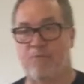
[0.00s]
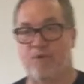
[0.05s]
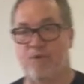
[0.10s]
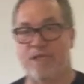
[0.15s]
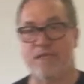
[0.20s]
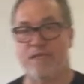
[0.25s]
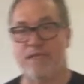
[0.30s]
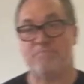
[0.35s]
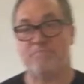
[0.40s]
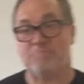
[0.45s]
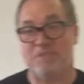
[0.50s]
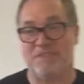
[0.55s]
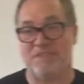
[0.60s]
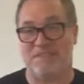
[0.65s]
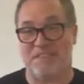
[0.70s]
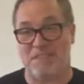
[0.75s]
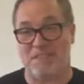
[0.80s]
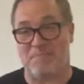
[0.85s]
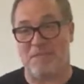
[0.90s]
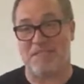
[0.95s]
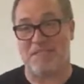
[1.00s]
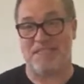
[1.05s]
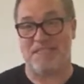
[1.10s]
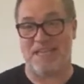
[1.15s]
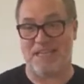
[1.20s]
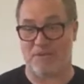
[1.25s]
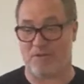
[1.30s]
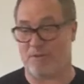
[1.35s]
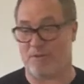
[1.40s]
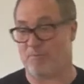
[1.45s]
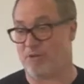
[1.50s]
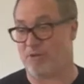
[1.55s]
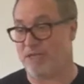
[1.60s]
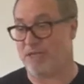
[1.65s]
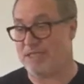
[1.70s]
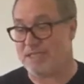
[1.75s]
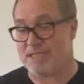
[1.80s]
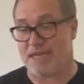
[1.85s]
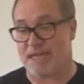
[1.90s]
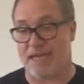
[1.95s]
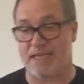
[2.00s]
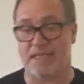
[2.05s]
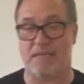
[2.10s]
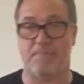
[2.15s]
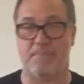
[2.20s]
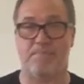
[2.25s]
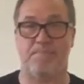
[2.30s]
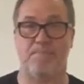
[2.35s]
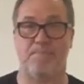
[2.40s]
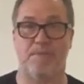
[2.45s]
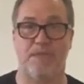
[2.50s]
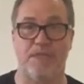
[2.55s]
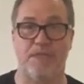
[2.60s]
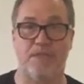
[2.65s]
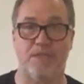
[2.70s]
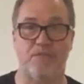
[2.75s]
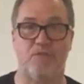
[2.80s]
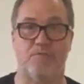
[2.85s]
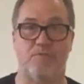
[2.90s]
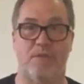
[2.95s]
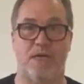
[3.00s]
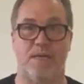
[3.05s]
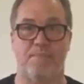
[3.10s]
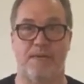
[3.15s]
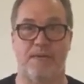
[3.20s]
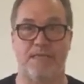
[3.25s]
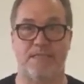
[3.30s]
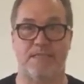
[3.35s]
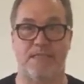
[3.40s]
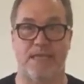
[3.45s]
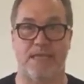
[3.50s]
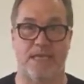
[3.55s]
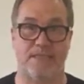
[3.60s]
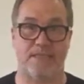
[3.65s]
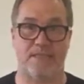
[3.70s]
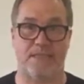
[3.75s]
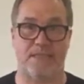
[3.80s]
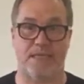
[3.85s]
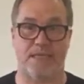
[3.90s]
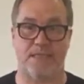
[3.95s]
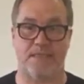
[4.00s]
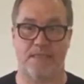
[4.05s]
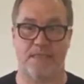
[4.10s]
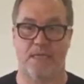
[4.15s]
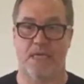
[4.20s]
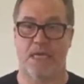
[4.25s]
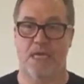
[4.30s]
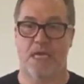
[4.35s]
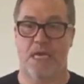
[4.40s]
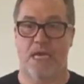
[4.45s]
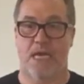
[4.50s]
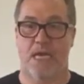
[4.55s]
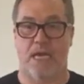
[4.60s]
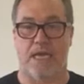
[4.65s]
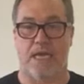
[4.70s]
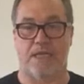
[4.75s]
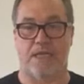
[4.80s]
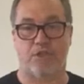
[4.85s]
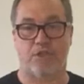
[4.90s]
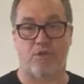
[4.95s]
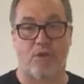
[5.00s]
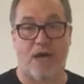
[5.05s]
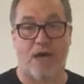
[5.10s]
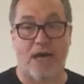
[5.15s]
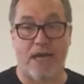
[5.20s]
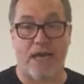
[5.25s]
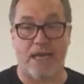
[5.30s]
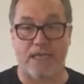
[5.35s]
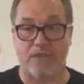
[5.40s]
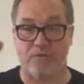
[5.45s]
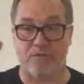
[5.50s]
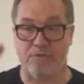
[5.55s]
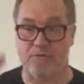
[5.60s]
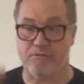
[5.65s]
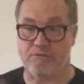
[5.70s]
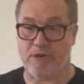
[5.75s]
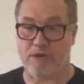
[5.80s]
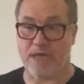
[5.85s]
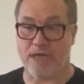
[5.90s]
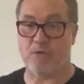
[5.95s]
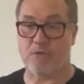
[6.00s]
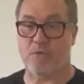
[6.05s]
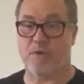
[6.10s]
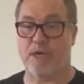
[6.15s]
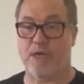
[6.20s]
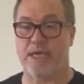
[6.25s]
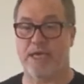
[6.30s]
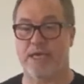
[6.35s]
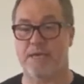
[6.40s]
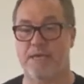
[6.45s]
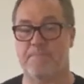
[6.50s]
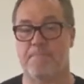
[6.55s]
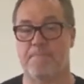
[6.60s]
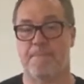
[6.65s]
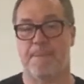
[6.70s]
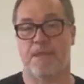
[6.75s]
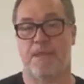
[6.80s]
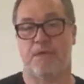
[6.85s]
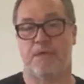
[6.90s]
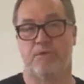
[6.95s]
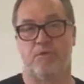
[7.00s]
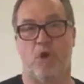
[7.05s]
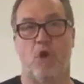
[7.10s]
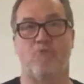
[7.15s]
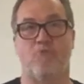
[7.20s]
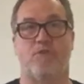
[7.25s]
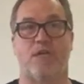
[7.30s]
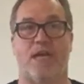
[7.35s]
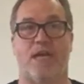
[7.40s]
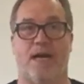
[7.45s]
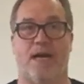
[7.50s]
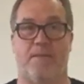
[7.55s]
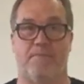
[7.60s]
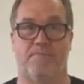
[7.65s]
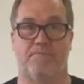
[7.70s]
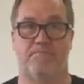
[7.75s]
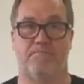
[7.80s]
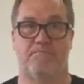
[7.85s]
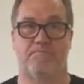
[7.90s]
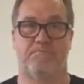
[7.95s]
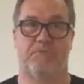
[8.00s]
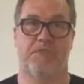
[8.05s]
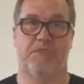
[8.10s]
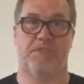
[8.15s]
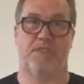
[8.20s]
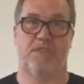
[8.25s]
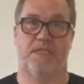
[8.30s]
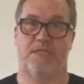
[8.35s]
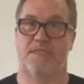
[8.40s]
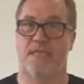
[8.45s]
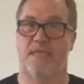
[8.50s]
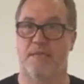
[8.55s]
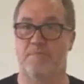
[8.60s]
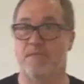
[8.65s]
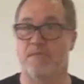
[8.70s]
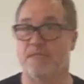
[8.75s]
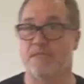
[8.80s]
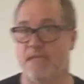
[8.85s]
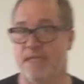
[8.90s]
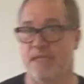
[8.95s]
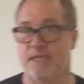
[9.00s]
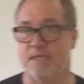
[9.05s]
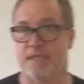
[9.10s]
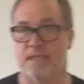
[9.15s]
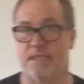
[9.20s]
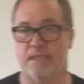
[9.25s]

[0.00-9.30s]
bring this mistake or bring this idea into my basic exercise and try to find a way to overcome this, let's say, mistake.